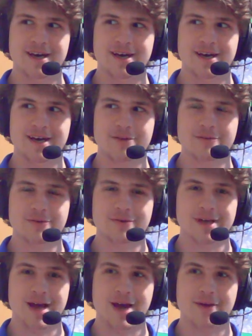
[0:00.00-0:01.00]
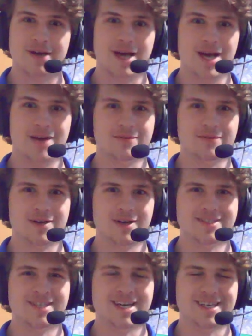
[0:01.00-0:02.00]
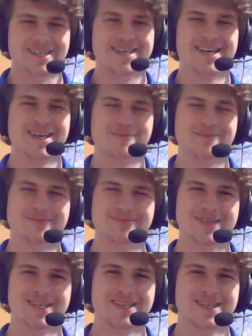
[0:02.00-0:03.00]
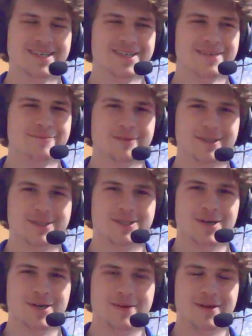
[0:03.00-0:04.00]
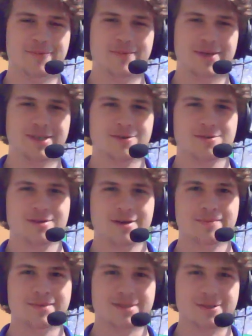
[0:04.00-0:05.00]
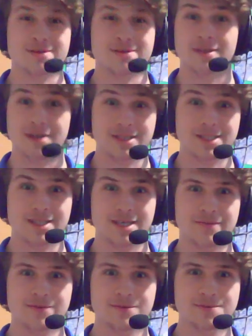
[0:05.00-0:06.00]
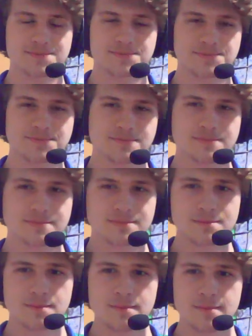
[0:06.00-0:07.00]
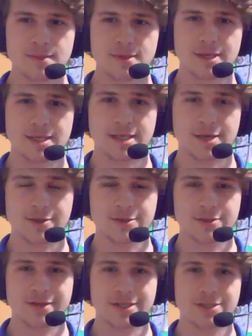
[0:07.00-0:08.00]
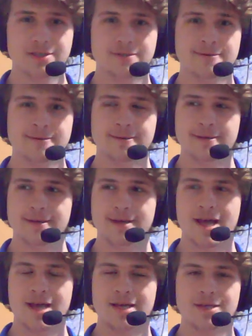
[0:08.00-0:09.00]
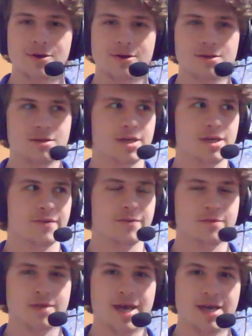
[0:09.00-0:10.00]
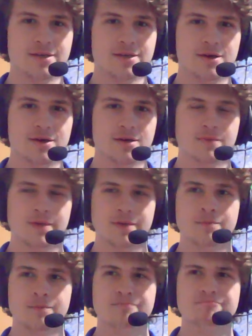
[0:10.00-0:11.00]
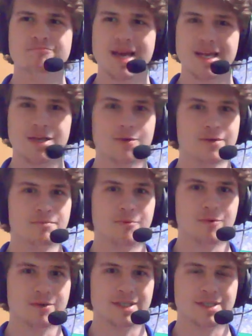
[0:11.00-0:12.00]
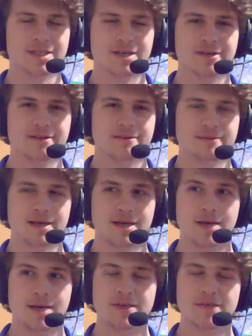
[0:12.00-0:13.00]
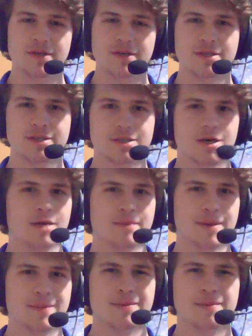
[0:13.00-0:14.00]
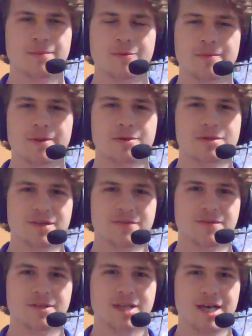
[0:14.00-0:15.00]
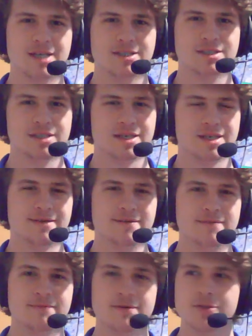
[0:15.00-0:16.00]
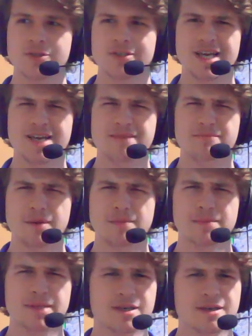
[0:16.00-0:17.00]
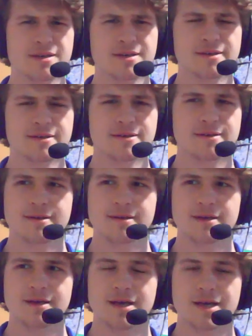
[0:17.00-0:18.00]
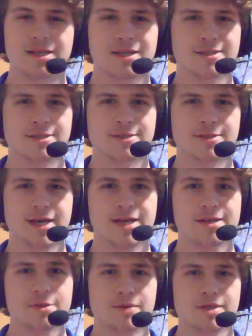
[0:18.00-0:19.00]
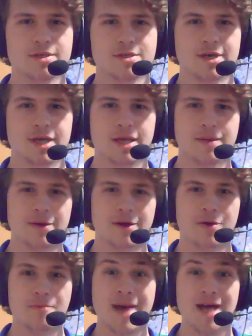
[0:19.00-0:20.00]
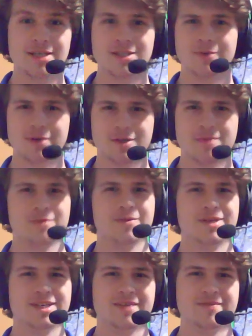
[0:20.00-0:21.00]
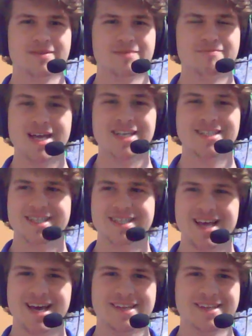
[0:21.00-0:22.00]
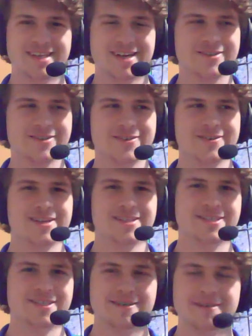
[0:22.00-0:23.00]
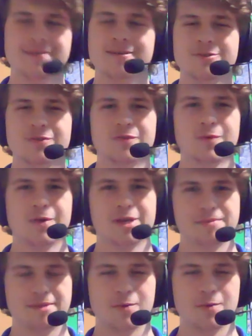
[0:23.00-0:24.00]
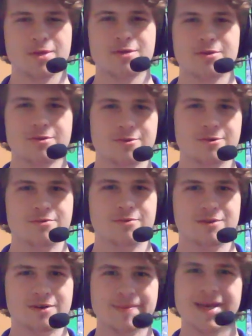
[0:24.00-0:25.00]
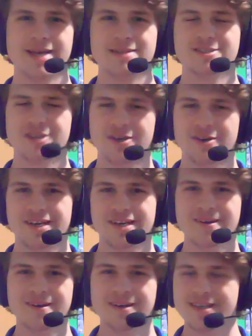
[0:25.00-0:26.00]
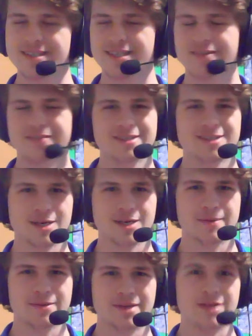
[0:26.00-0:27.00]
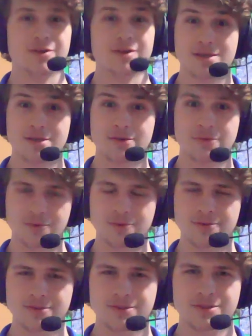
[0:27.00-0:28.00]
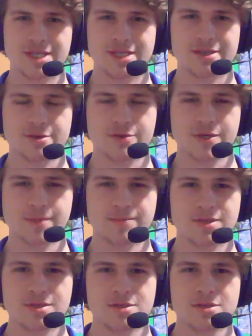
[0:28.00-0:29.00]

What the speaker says: through an hour and a half of content. I'm really sorry about how big those are, but there's a lot to cover in character creation. And honestly, if it was hand on, we might go into more detail. I'm definitely going to talk maybe a bit more about the different classes at a future date, probably. I'd like to do that, as well as talking about how magic works, because we didn't even mention that in the character creation. So if you wanted to play a wizard or sorcerer, I'm kind of sorry. Didn't really talk about that. You can see the rules in the descriptions